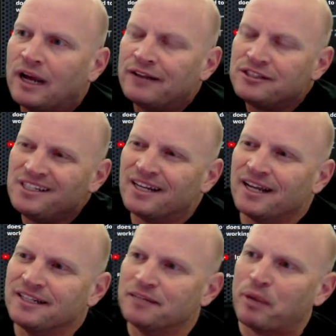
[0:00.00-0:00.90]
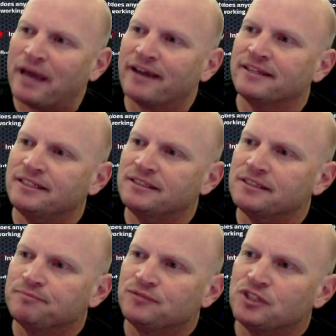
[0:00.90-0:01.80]
So I was thinking I'd get a pack of
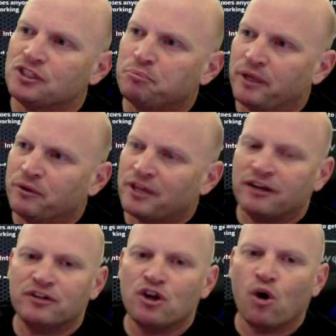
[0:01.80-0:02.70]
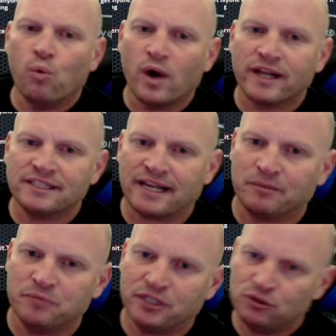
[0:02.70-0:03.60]
these just to play with. I don't even know what
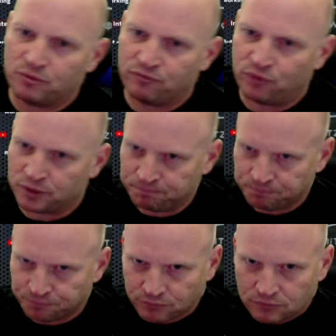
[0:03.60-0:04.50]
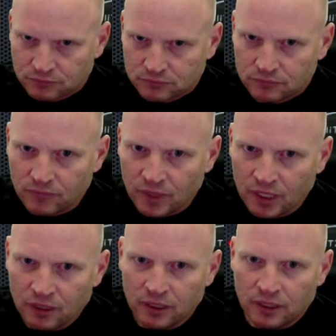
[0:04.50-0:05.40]
exactly I'm going to use them for.
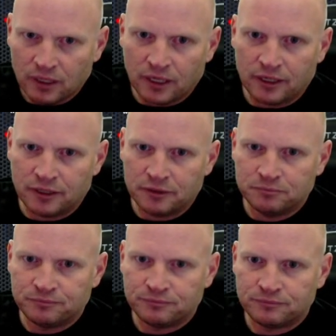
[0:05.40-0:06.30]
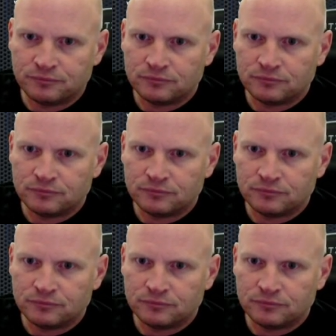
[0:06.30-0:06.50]
Um,